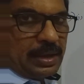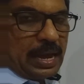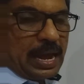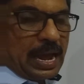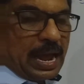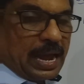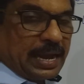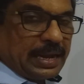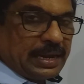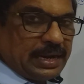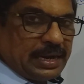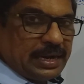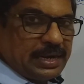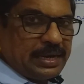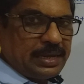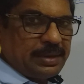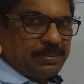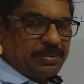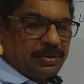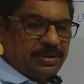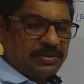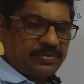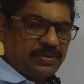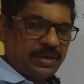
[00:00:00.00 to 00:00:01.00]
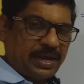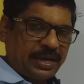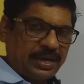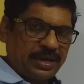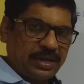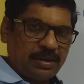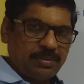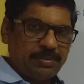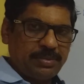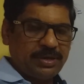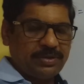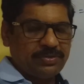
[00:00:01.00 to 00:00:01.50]
angle D plus
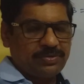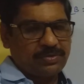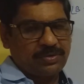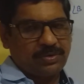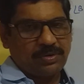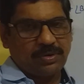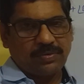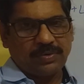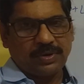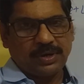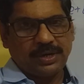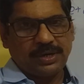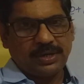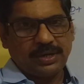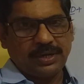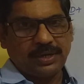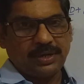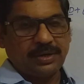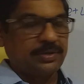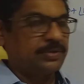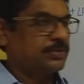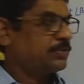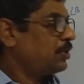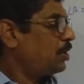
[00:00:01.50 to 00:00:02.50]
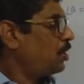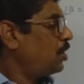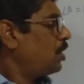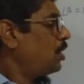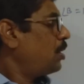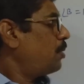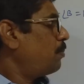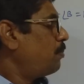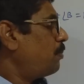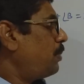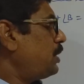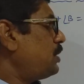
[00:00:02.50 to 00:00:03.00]
angle B is equal to 180 degrees.
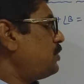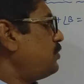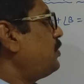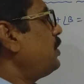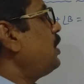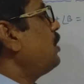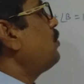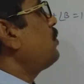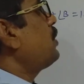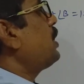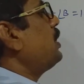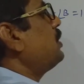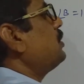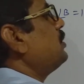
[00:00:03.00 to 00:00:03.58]
But see, look at